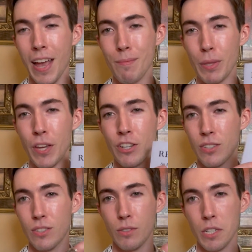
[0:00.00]
but they
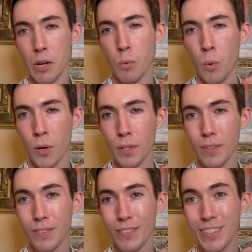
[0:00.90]
just, you know, weren't,
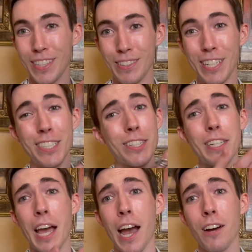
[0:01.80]
they just
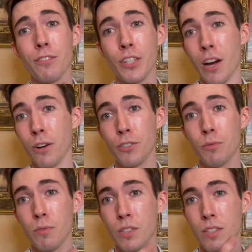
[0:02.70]
didn't have the knowledge.
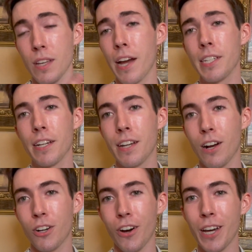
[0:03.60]
Society had
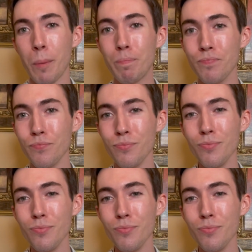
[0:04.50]
not caught up.